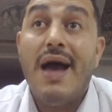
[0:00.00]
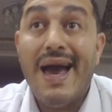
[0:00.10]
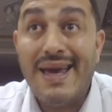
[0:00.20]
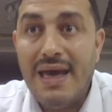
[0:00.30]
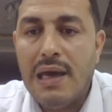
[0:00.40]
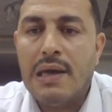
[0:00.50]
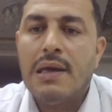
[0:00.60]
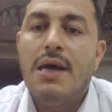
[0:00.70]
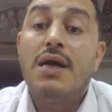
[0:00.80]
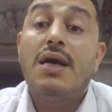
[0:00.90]

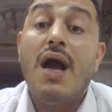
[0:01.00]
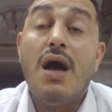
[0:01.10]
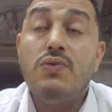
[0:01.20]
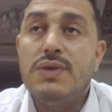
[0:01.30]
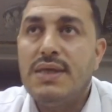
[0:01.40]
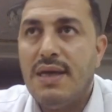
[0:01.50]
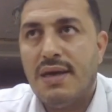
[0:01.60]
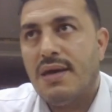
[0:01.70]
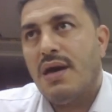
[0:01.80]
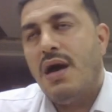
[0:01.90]
Again,
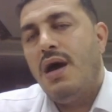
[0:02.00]
counseling